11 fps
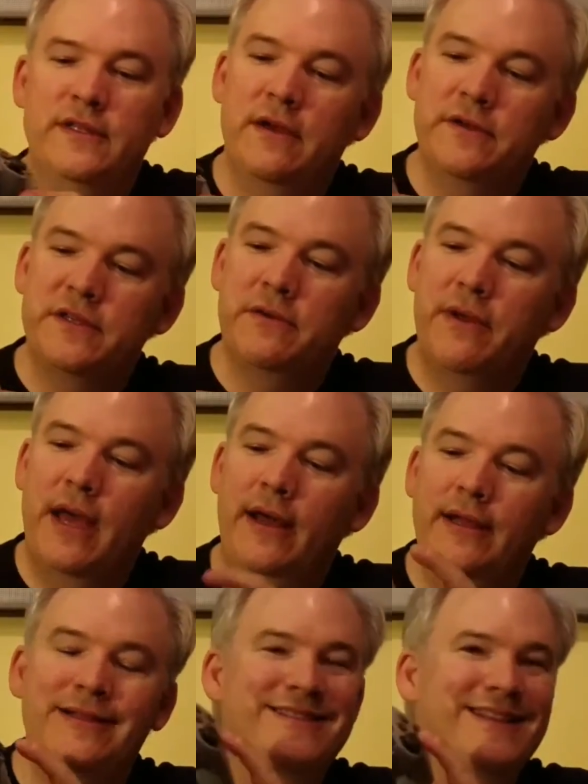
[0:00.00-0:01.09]
It's also
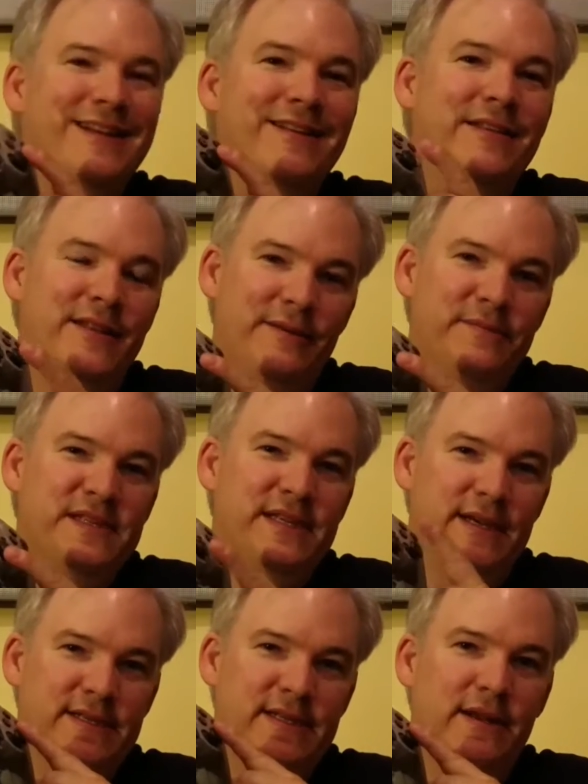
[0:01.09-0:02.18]
got indented
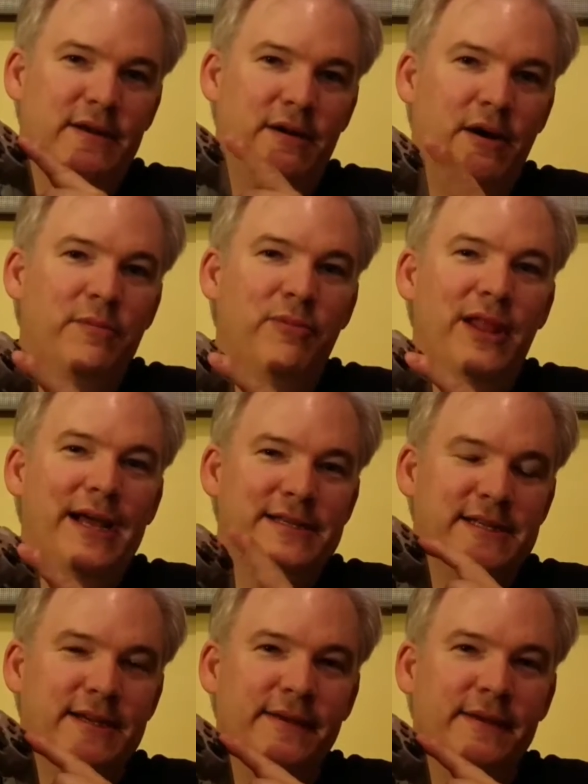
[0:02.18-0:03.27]
thumbsticks that are hard
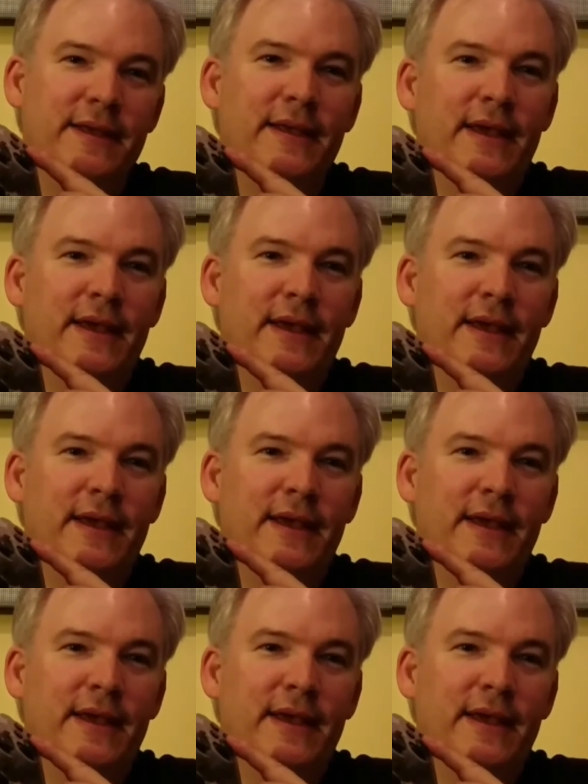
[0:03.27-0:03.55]
plastic